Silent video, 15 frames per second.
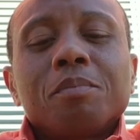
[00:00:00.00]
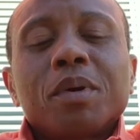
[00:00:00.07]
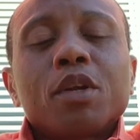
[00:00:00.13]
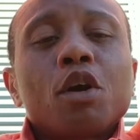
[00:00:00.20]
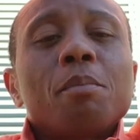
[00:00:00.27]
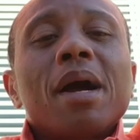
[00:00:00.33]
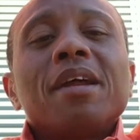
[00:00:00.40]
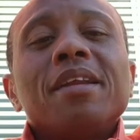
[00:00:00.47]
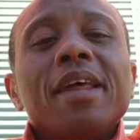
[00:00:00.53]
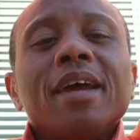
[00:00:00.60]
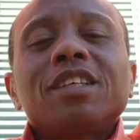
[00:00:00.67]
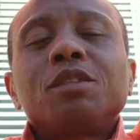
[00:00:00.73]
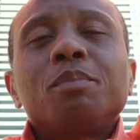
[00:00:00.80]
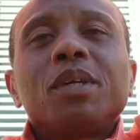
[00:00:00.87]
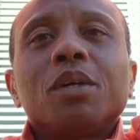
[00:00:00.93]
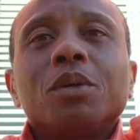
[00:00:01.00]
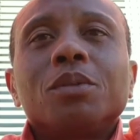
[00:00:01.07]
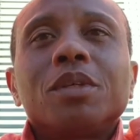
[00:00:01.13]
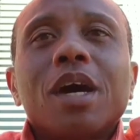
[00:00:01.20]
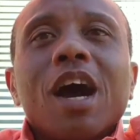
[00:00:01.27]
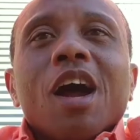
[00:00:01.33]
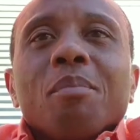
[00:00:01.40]
But on my next
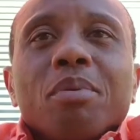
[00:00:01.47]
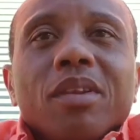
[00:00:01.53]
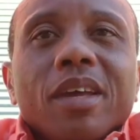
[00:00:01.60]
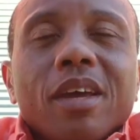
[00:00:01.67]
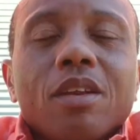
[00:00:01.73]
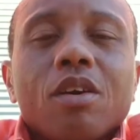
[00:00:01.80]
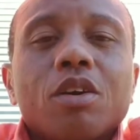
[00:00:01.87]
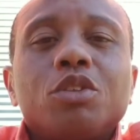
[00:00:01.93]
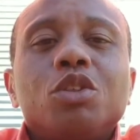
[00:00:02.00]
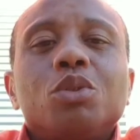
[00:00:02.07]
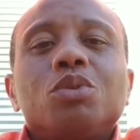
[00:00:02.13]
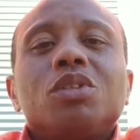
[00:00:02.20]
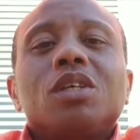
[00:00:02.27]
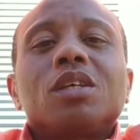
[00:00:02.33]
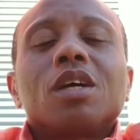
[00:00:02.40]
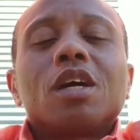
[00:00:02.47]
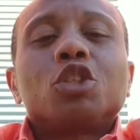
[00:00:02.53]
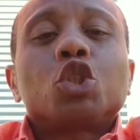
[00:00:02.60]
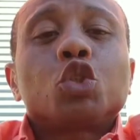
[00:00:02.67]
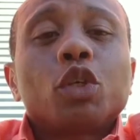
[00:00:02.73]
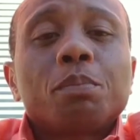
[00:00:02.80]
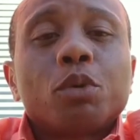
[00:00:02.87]
build, I plan on using
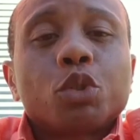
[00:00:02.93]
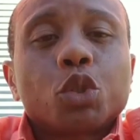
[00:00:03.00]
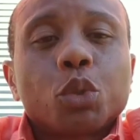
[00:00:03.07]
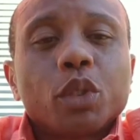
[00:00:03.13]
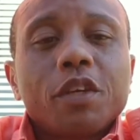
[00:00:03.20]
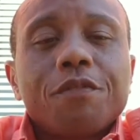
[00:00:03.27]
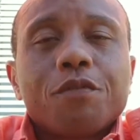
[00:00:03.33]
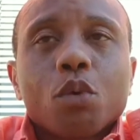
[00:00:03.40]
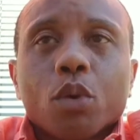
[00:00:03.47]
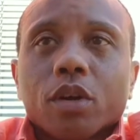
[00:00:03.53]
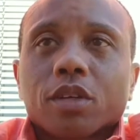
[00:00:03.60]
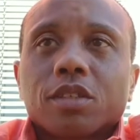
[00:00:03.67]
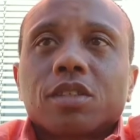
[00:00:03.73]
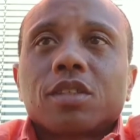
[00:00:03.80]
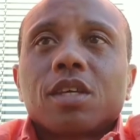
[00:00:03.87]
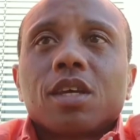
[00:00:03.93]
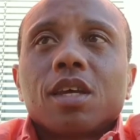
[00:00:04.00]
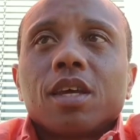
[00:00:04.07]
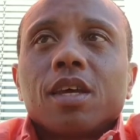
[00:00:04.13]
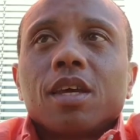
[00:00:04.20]
triple tree forks.